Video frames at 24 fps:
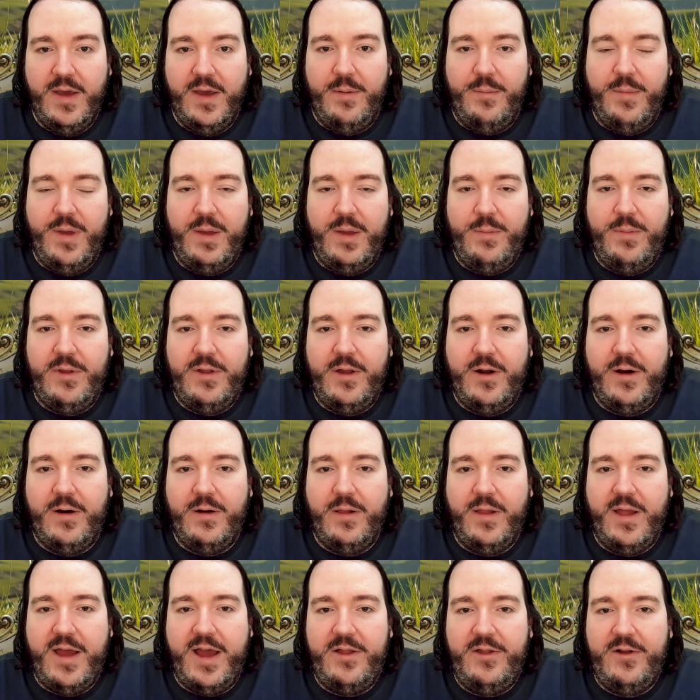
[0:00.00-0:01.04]
Maybe there
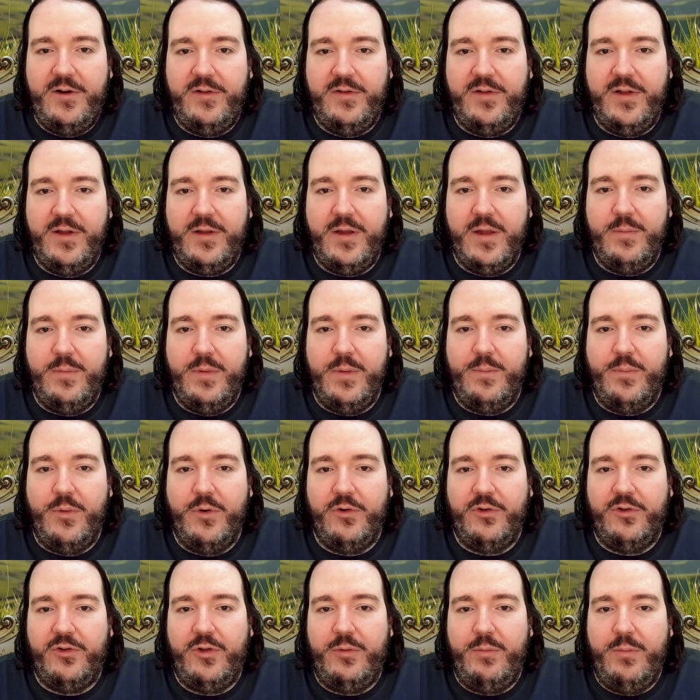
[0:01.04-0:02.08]
are ladders that can be
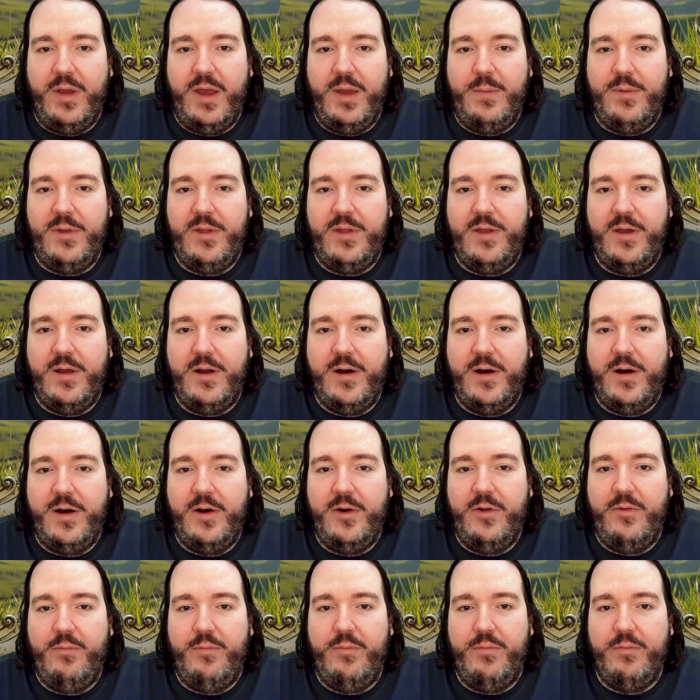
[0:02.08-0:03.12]
pushed. Maybe there
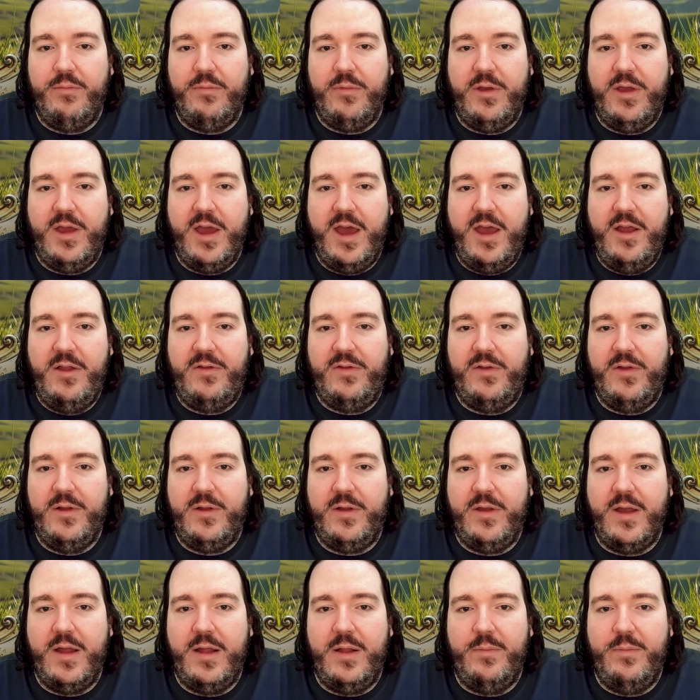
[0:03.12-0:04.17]
are gates
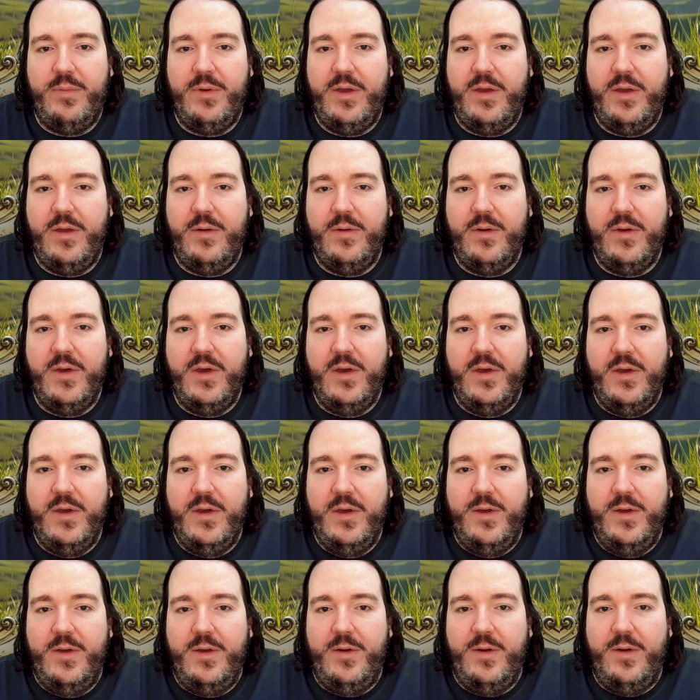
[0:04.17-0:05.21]
that can be
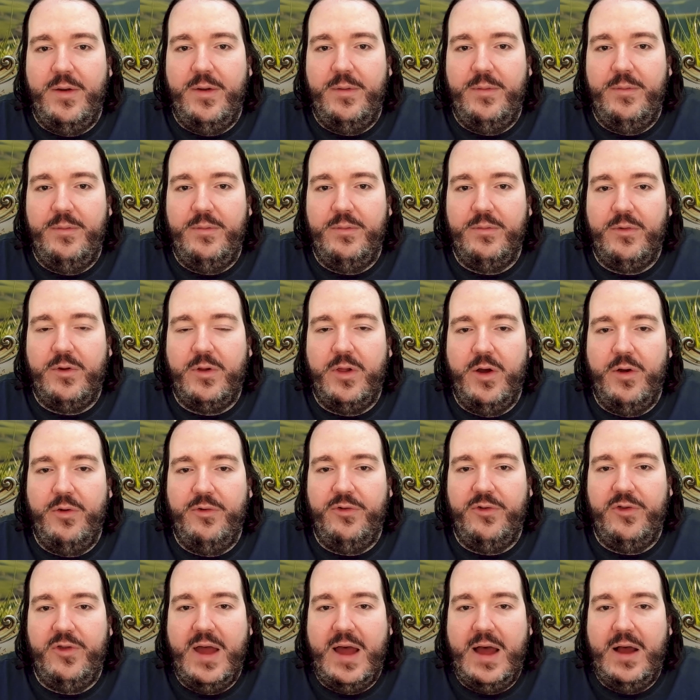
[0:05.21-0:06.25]

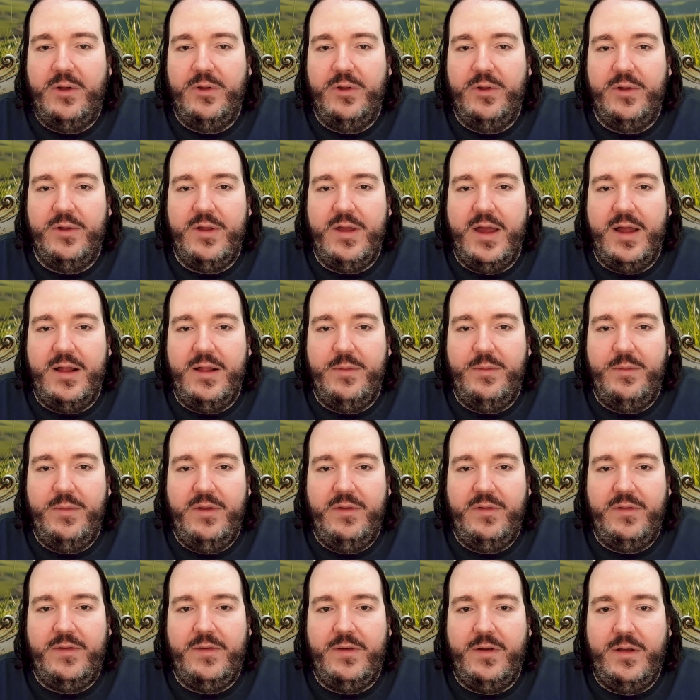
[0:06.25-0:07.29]
closed down on the
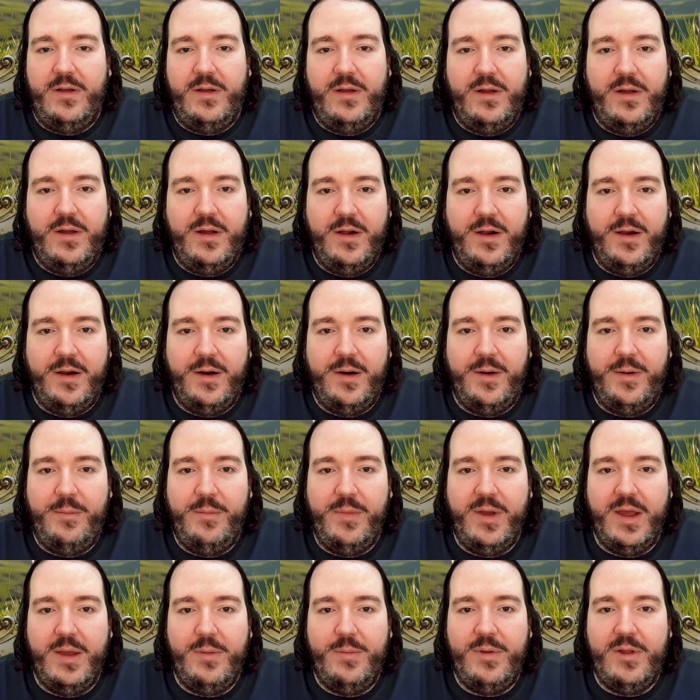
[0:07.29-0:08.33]
enemies.
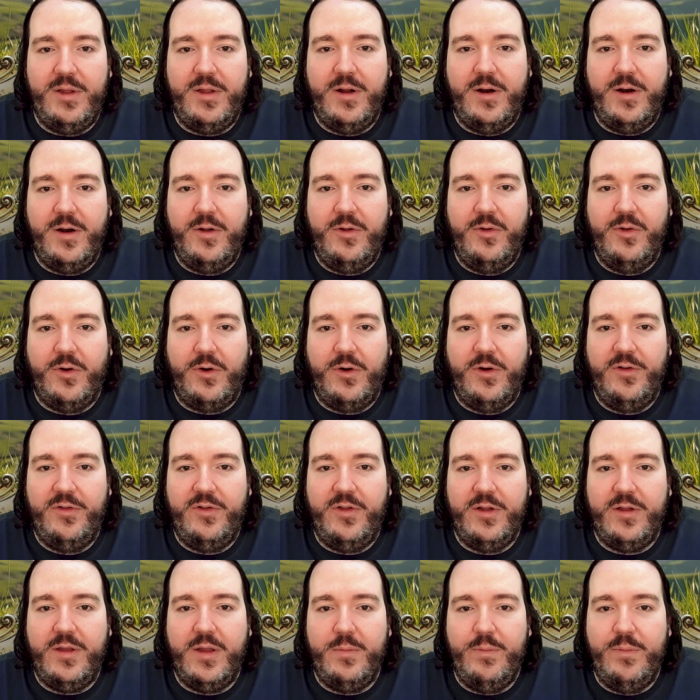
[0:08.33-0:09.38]
Maybe there are doors
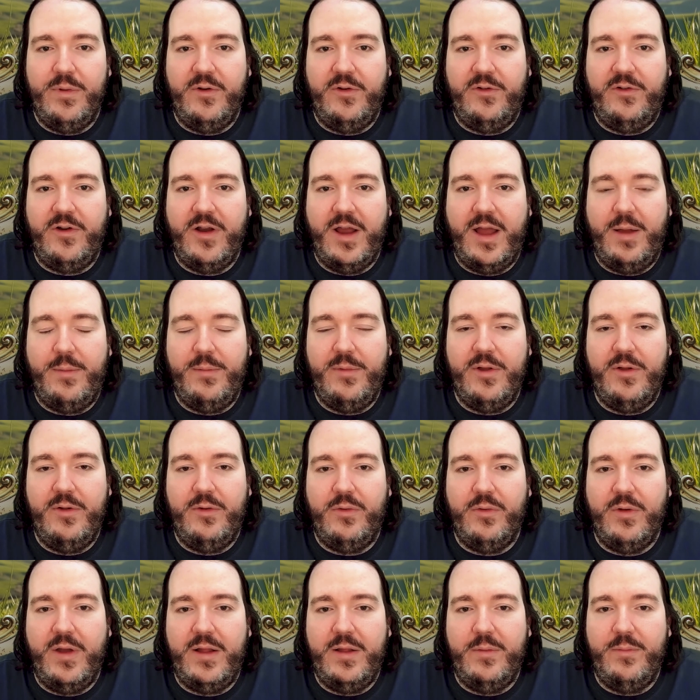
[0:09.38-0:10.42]
that can be jammed
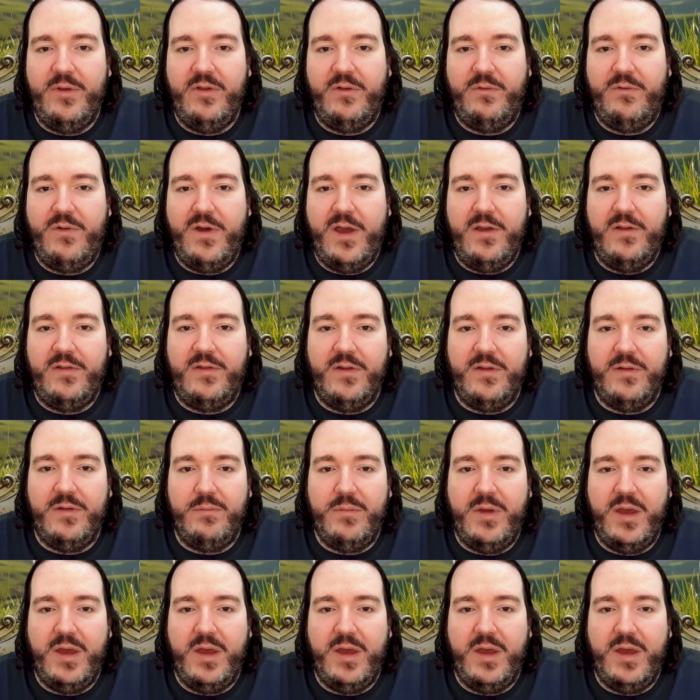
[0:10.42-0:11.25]
into enemies' faces.